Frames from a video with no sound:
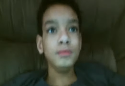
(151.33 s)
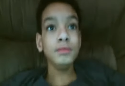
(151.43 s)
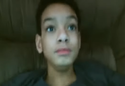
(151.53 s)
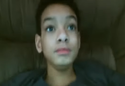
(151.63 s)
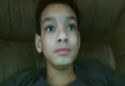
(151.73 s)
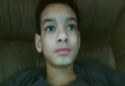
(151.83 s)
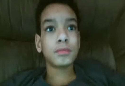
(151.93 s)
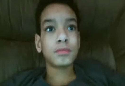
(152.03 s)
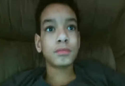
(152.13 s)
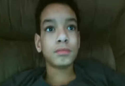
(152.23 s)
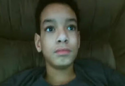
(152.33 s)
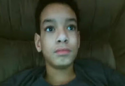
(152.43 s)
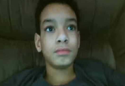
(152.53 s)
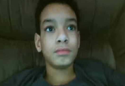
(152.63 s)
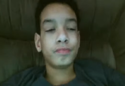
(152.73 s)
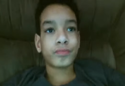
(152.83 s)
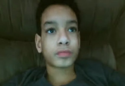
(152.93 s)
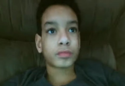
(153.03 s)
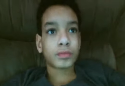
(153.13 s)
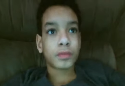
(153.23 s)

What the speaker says: [no speech]